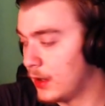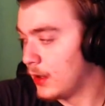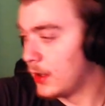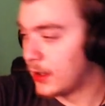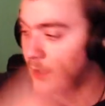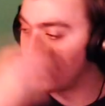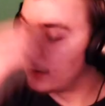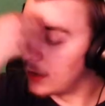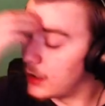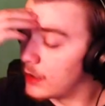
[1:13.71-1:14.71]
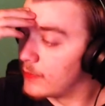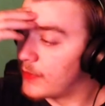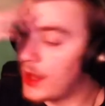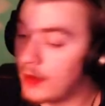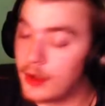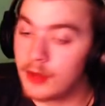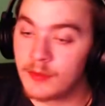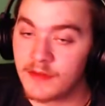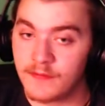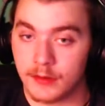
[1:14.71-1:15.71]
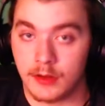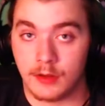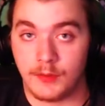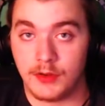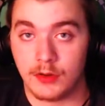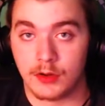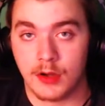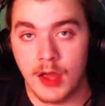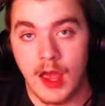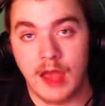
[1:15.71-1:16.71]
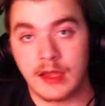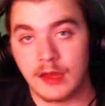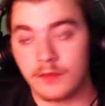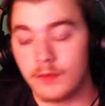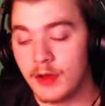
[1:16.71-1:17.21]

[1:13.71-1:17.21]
And now I open my fucking computer, and guess what?